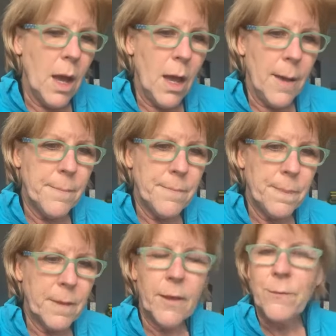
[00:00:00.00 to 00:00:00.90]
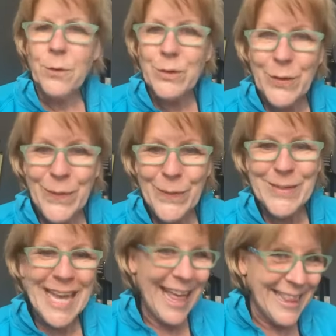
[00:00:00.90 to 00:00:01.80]
Um, if you're new,
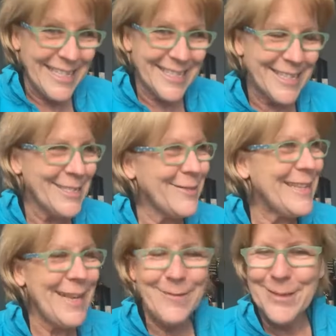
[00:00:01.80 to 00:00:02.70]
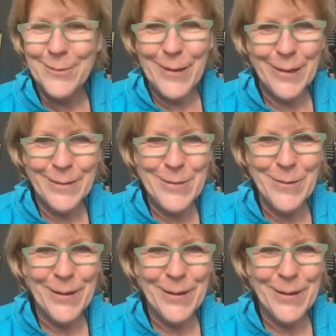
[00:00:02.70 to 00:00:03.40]
tell us because we love to welcome you.